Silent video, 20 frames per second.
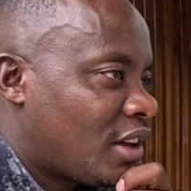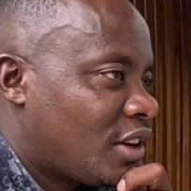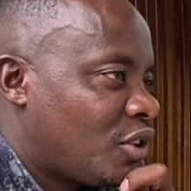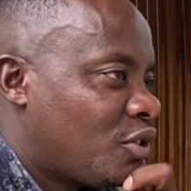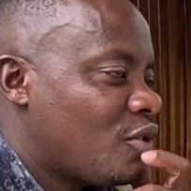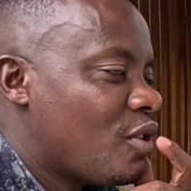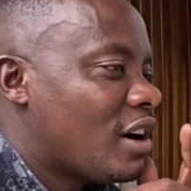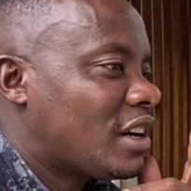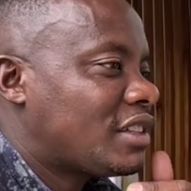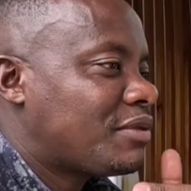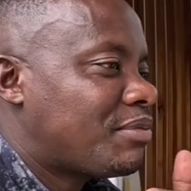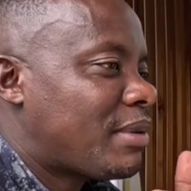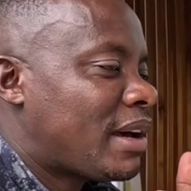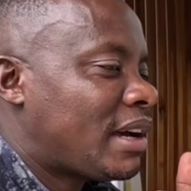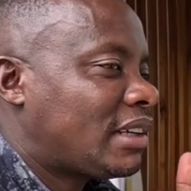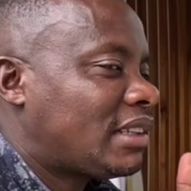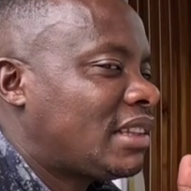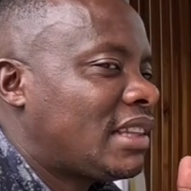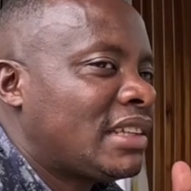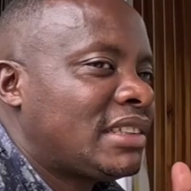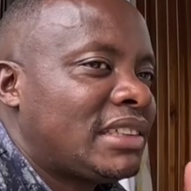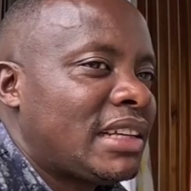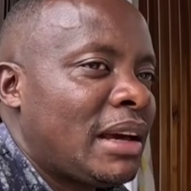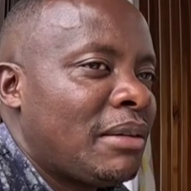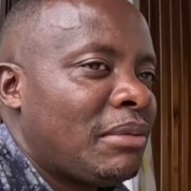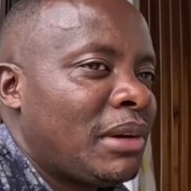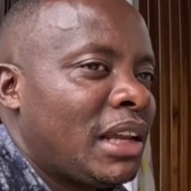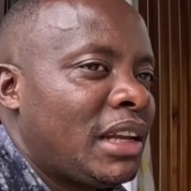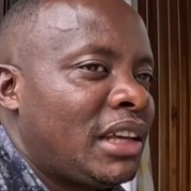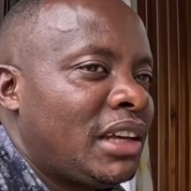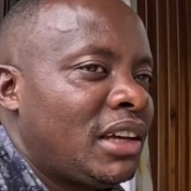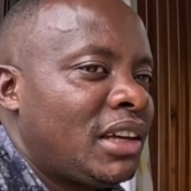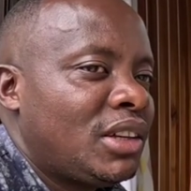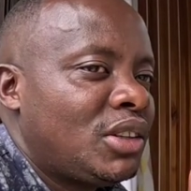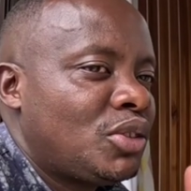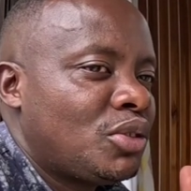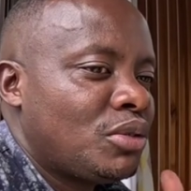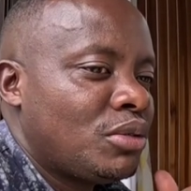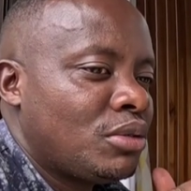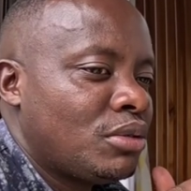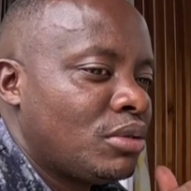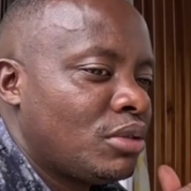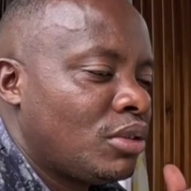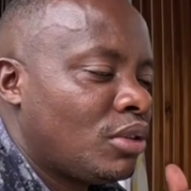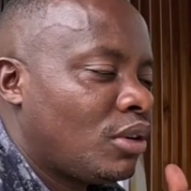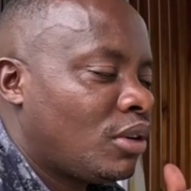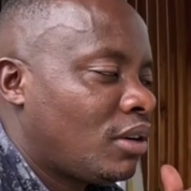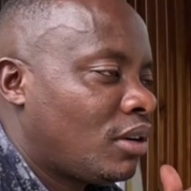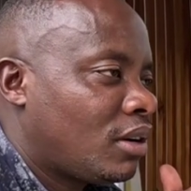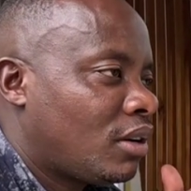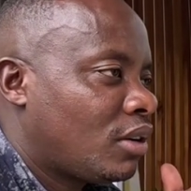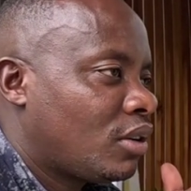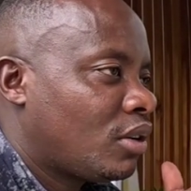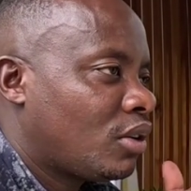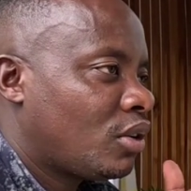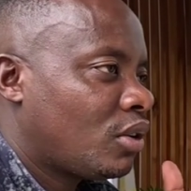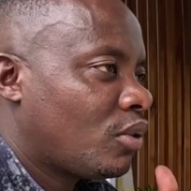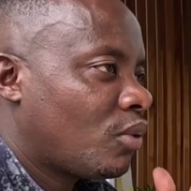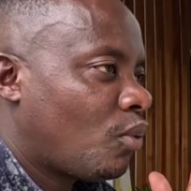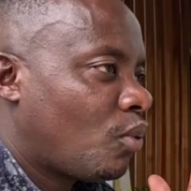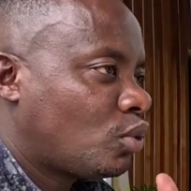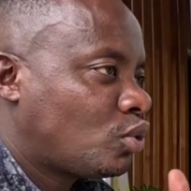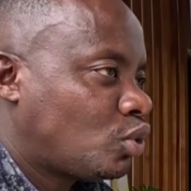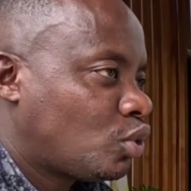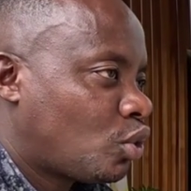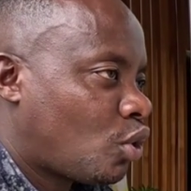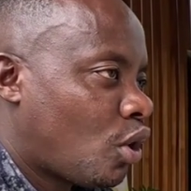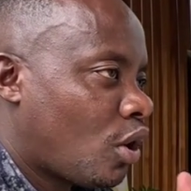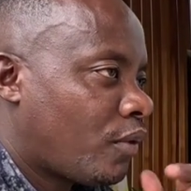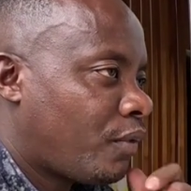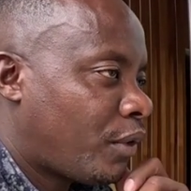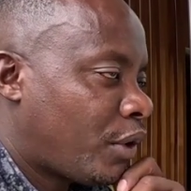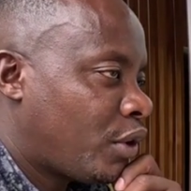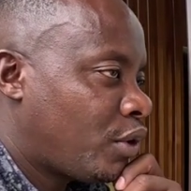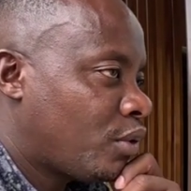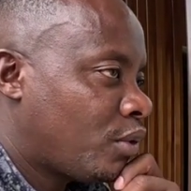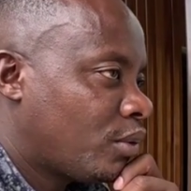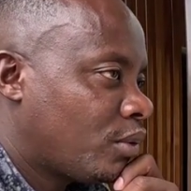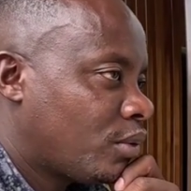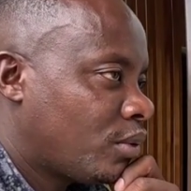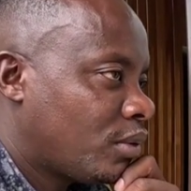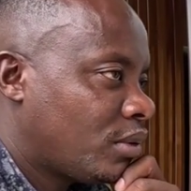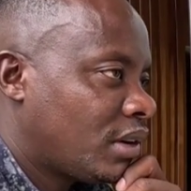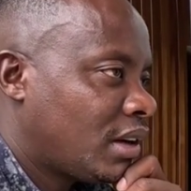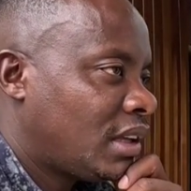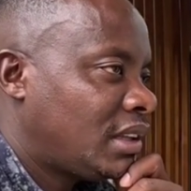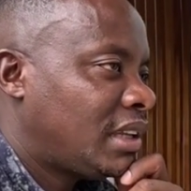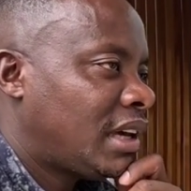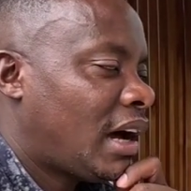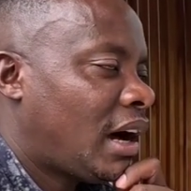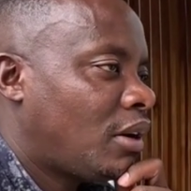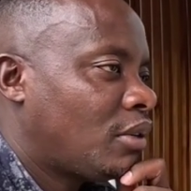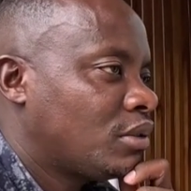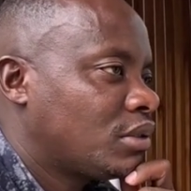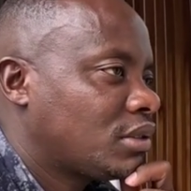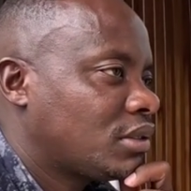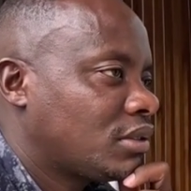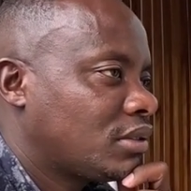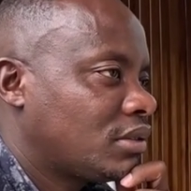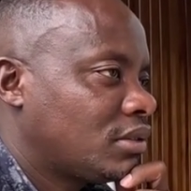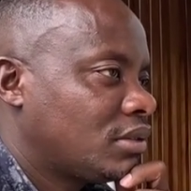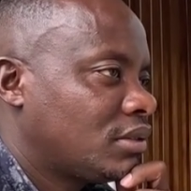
Do you expect the same lady to cook for you in the house?